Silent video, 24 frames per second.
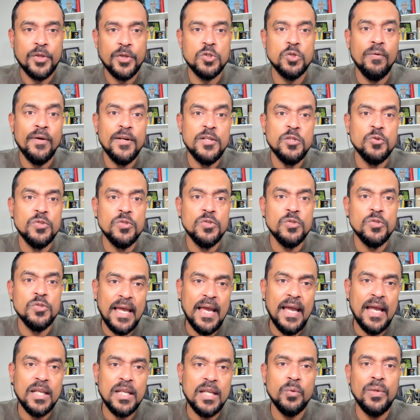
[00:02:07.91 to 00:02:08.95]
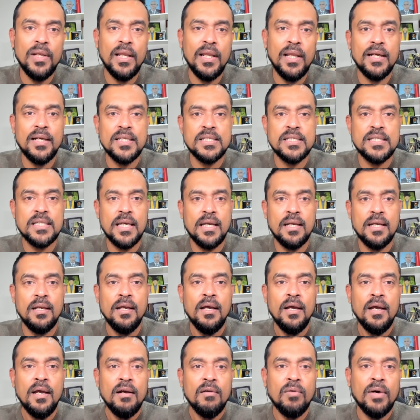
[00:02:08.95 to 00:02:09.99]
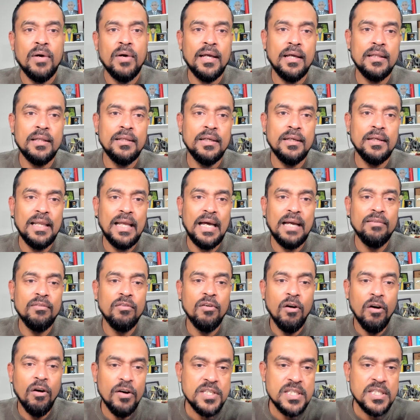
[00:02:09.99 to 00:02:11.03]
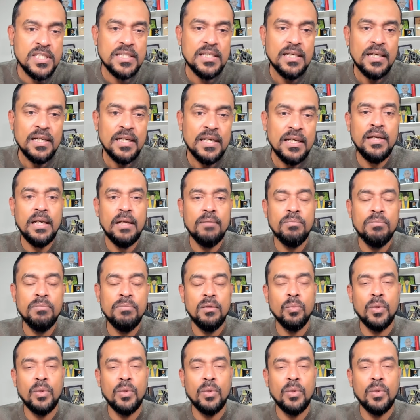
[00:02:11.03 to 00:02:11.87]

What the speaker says: So once you scan, you will understand what are the live hosts available,